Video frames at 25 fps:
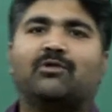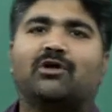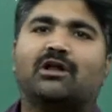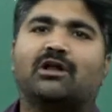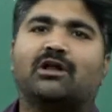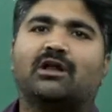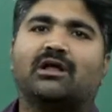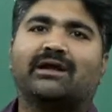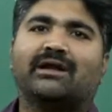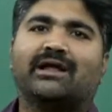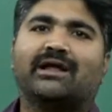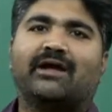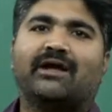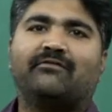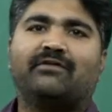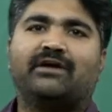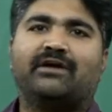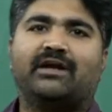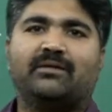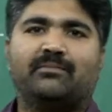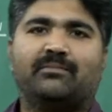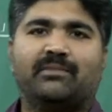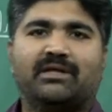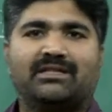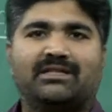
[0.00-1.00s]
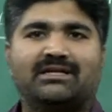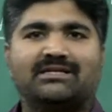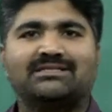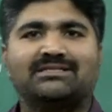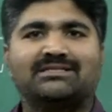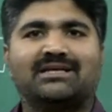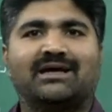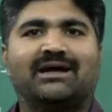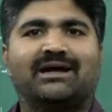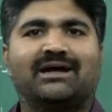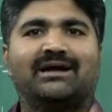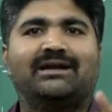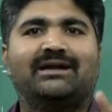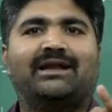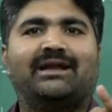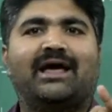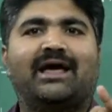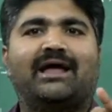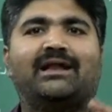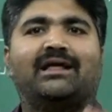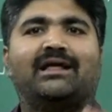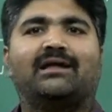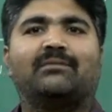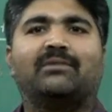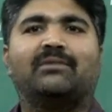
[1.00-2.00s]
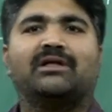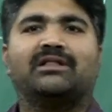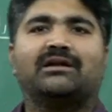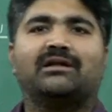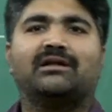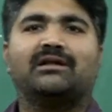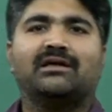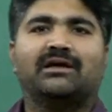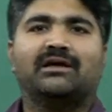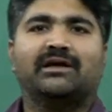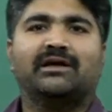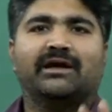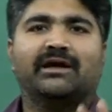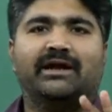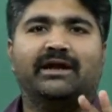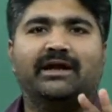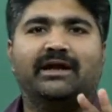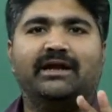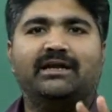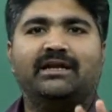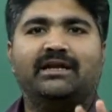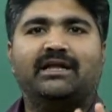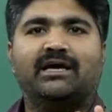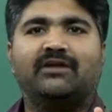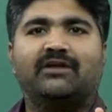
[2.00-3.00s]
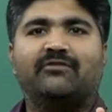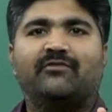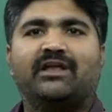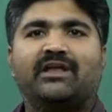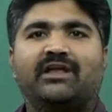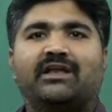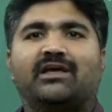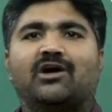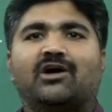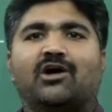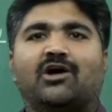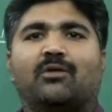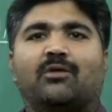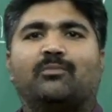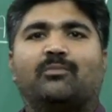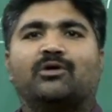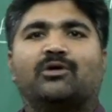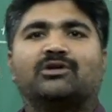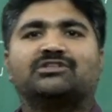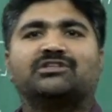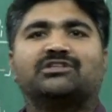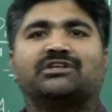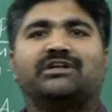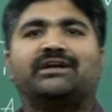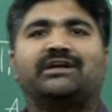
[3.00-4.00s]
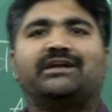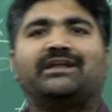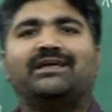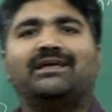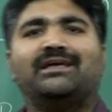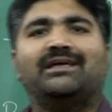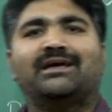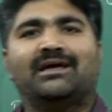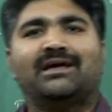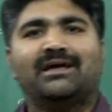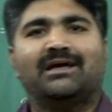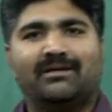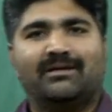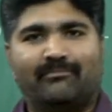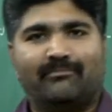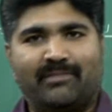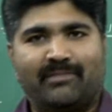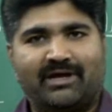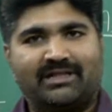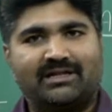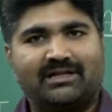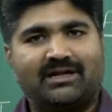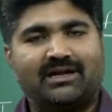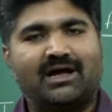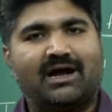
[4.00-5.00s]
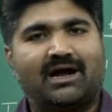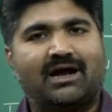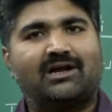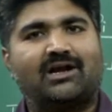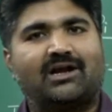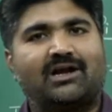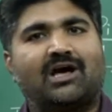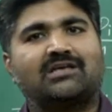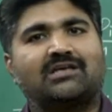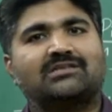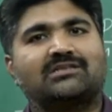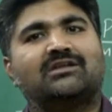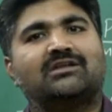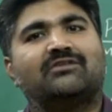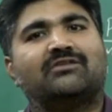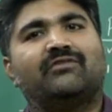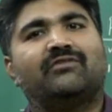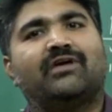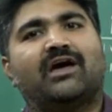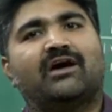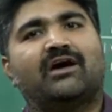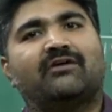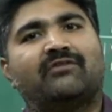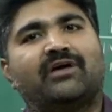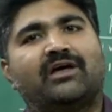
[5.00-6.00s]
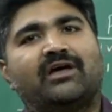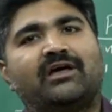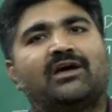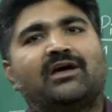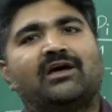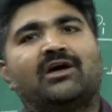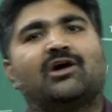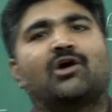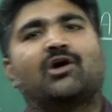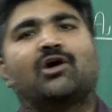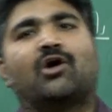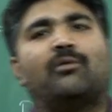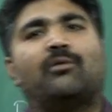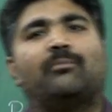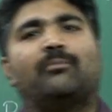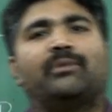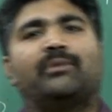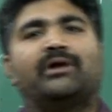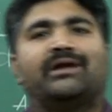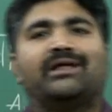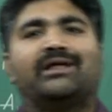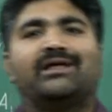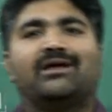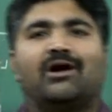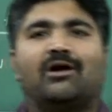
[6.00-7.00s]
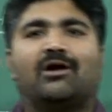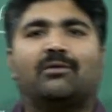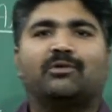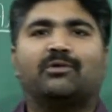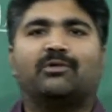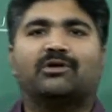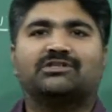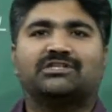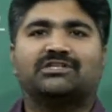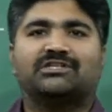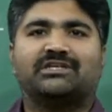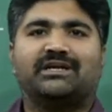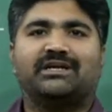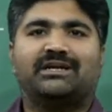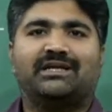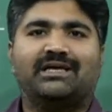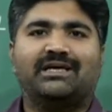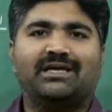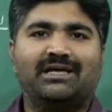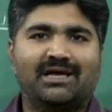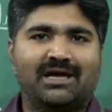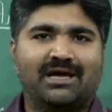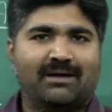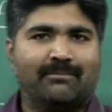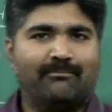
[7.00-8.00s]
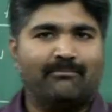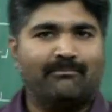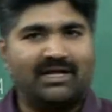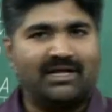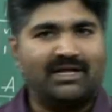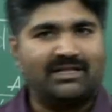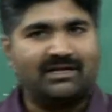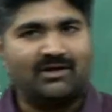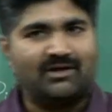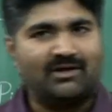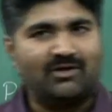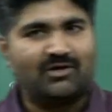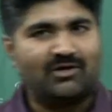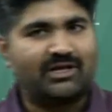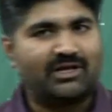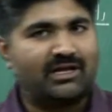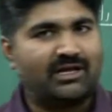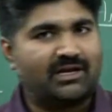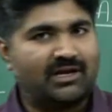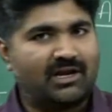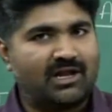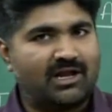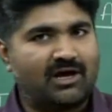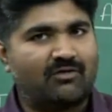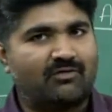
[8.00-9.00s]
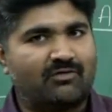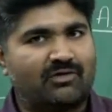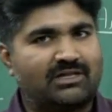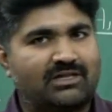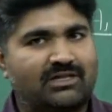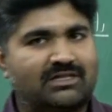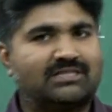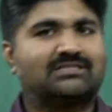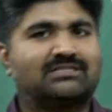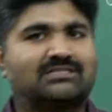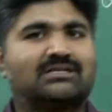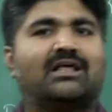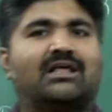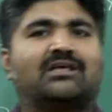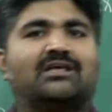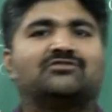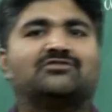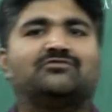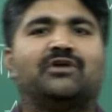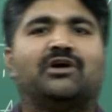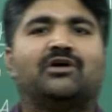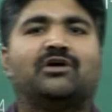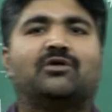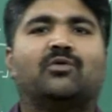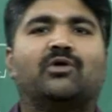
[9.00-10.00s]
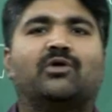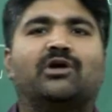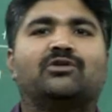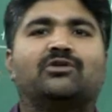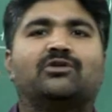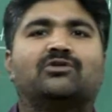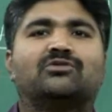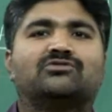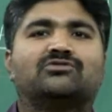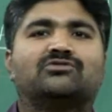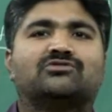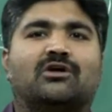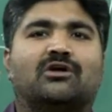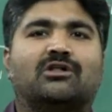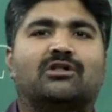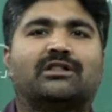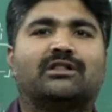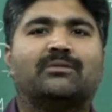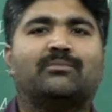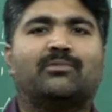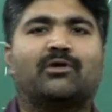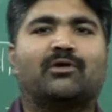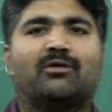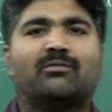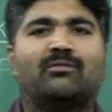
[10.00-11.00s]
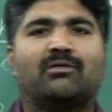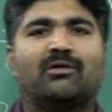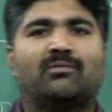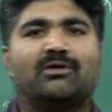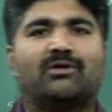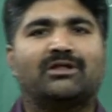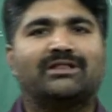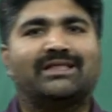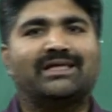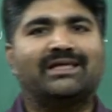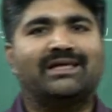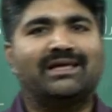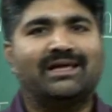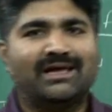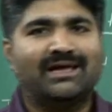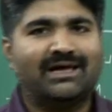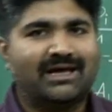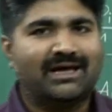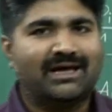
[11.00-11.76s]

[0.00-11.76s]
model or gravity methods, Tanner method, intervening opportunity method, and lastly we have a competing opportunity method. Okay. Now in this class we are going to solve the problem on the